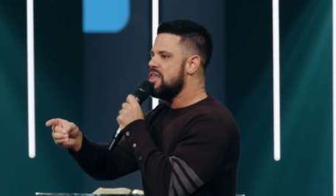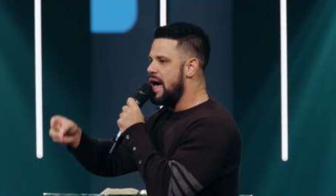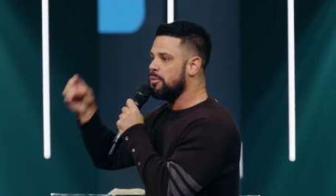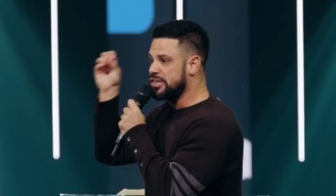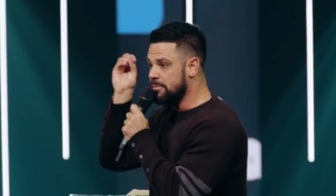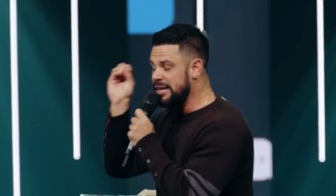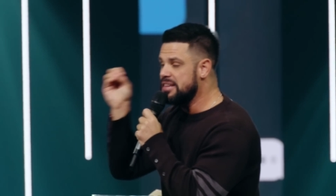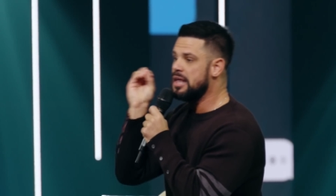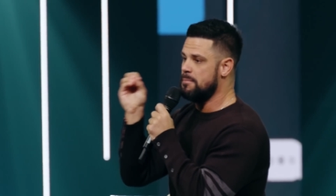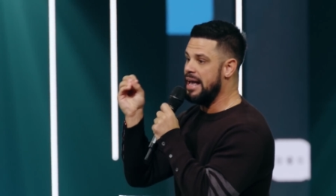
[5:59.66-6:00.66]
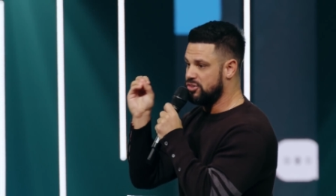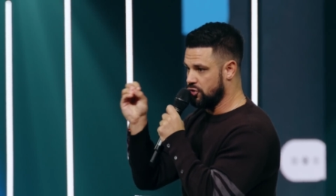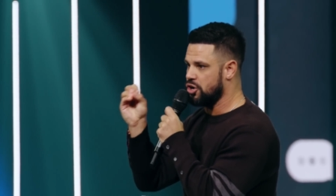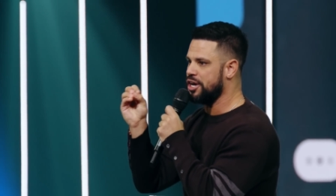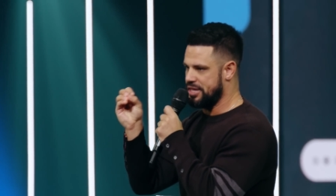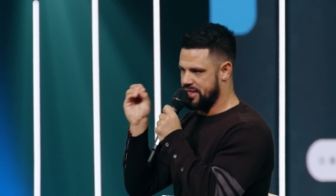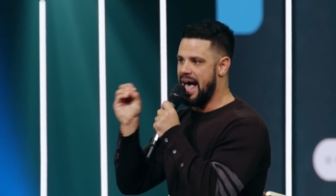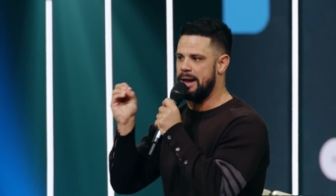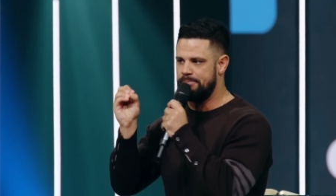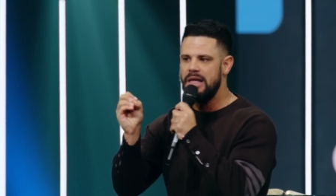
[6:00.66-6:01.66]
That was me that made you good at
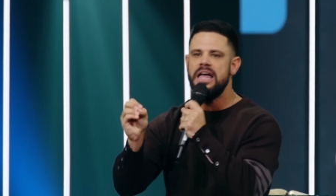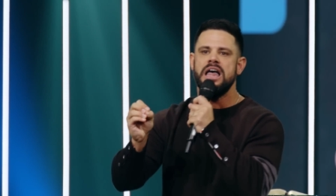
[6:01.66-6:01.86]
that.